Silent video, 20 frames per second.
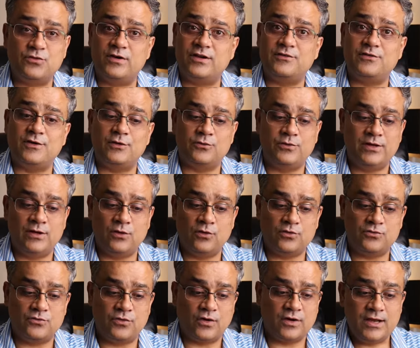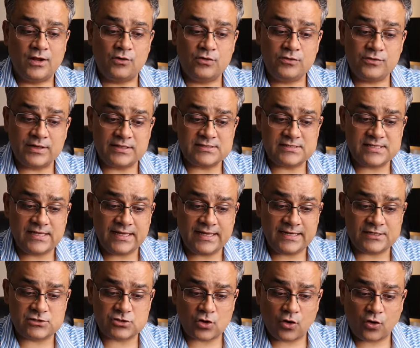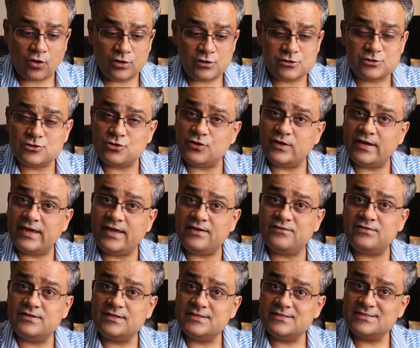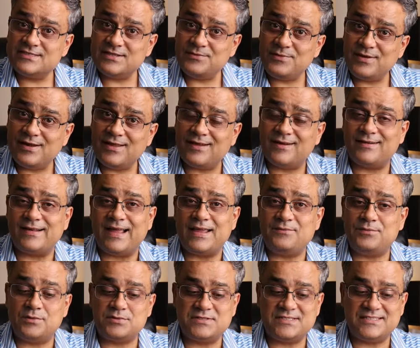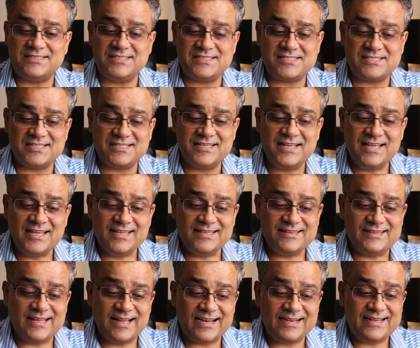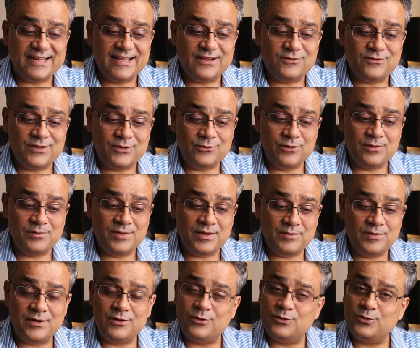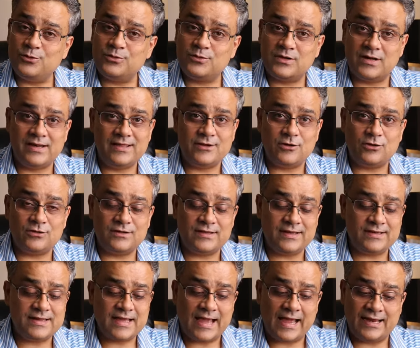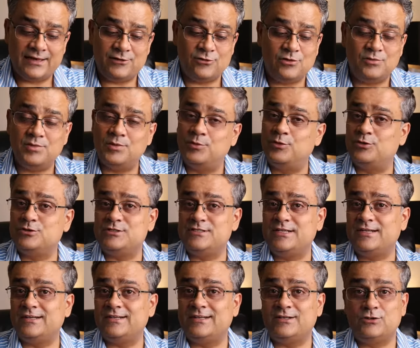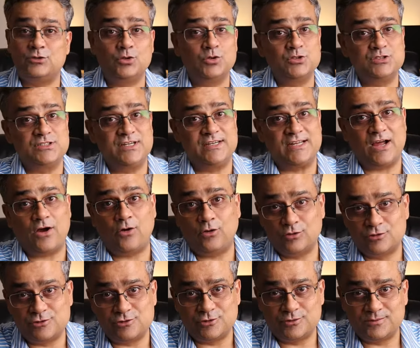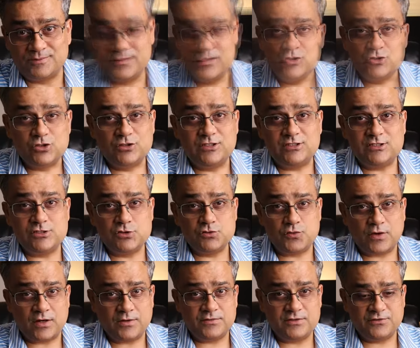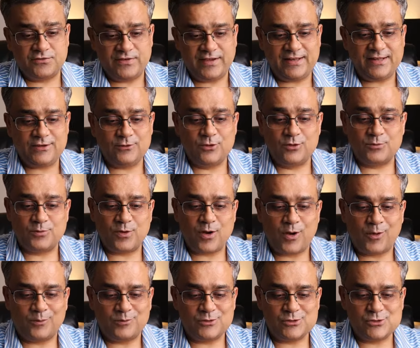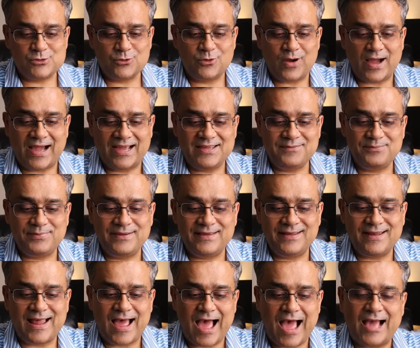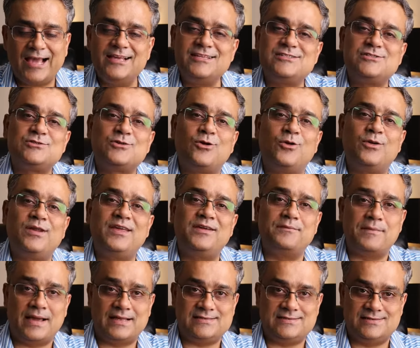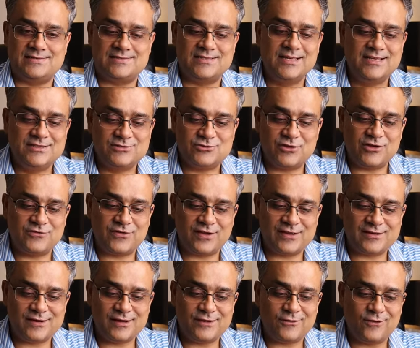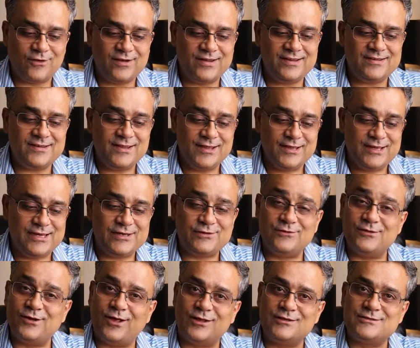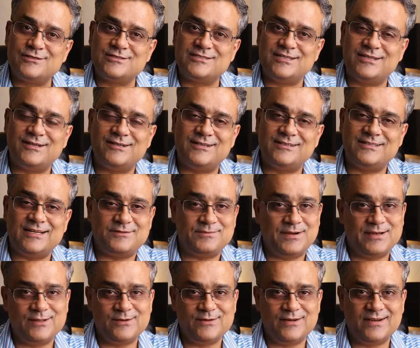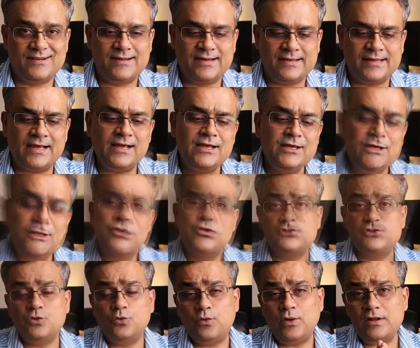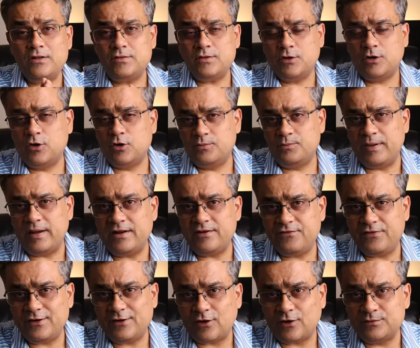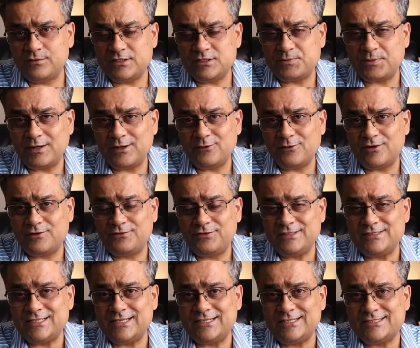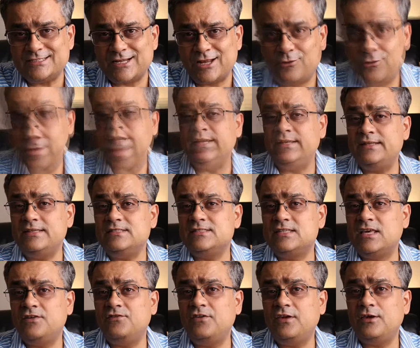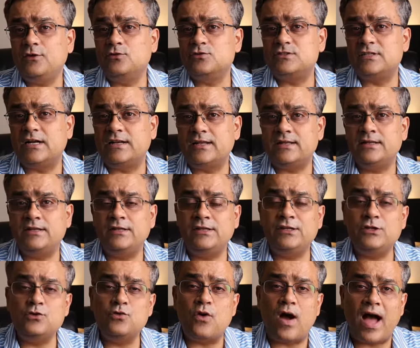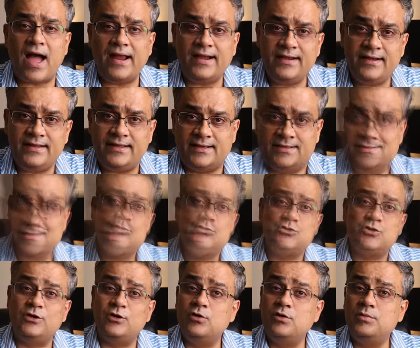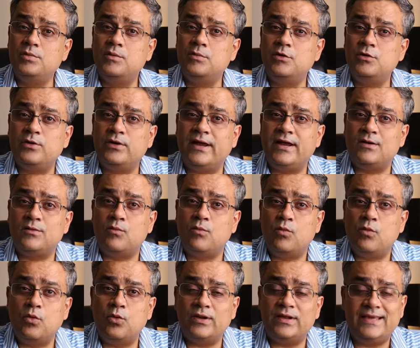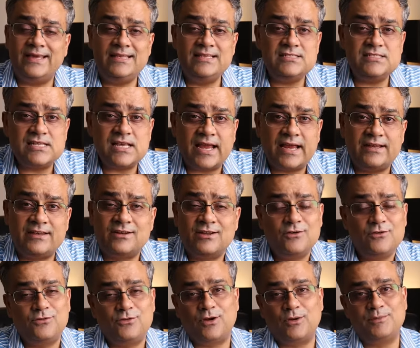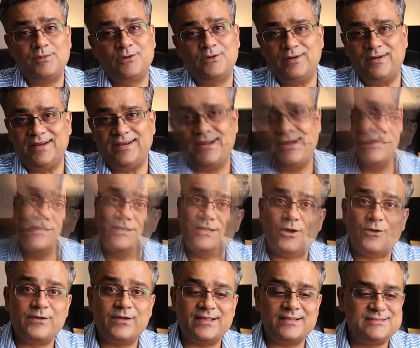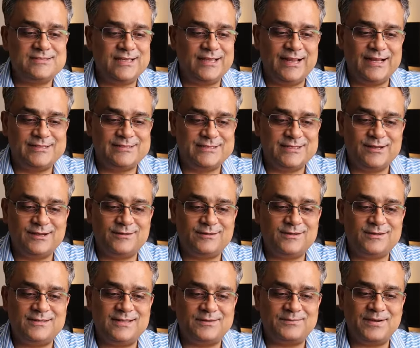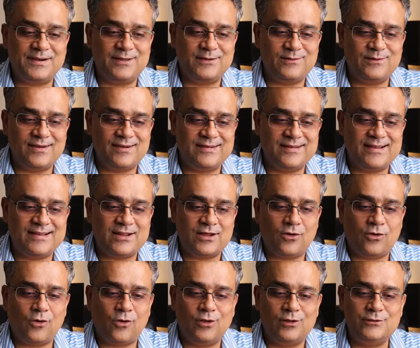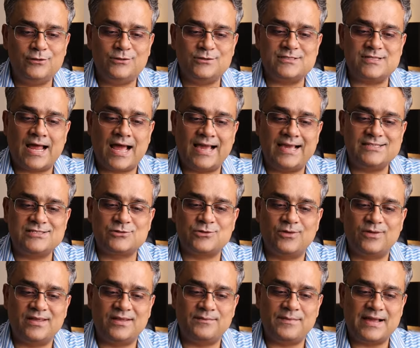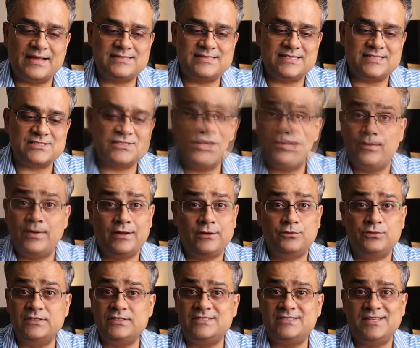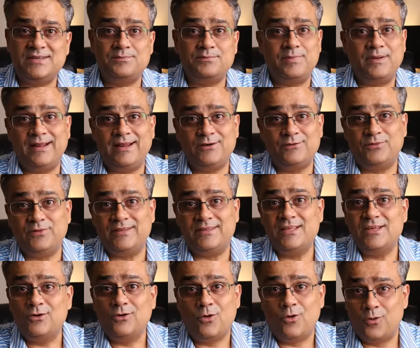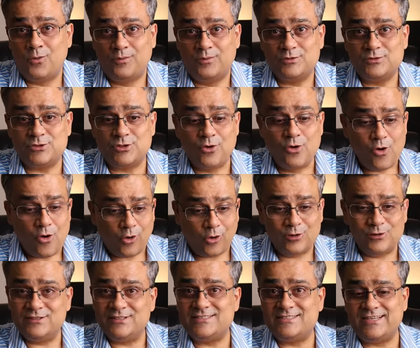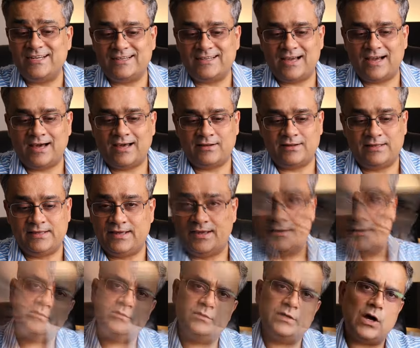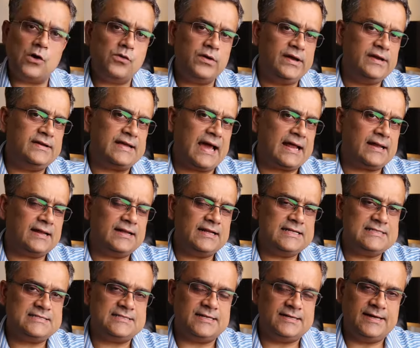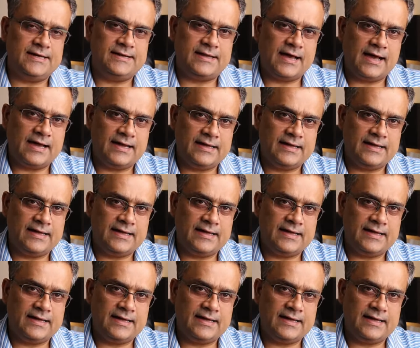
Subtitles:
whatever we look for. Now you can see it's also gave similar type of suggestion that you will be able to click on it and you will be able to generate those data also. So this is one of the very good prompts, show IPL high scoring matches. So if I click on it, it will also generate that particular data. So one of the good benefit of this particular feature is now it is giving you certain new ideas. So you will be able to get more insight from your data. Now you can see it generated that particular data, all those high scoring matches where which team played with home. So all these data are here. Now it analyzed the data.